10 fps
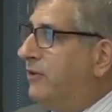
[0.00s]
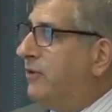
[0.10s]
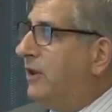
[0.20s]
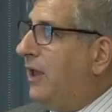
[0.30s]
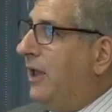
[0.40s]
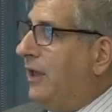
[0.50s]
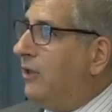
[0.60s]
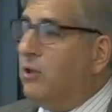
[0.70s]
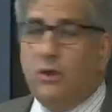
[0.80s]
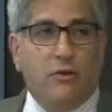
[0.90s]
today.
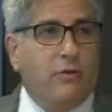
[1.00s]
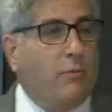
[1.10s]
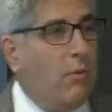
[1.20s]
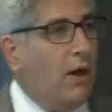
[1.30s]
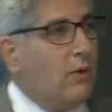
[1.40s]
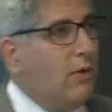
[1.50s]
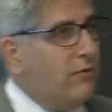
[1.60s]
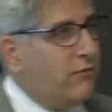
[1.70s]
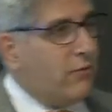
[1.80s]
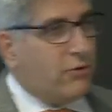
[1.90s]
Why do I
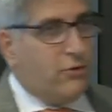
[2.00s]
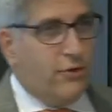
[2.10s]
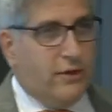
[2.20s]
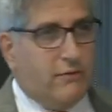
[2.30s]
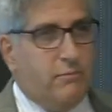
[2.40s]
circle this?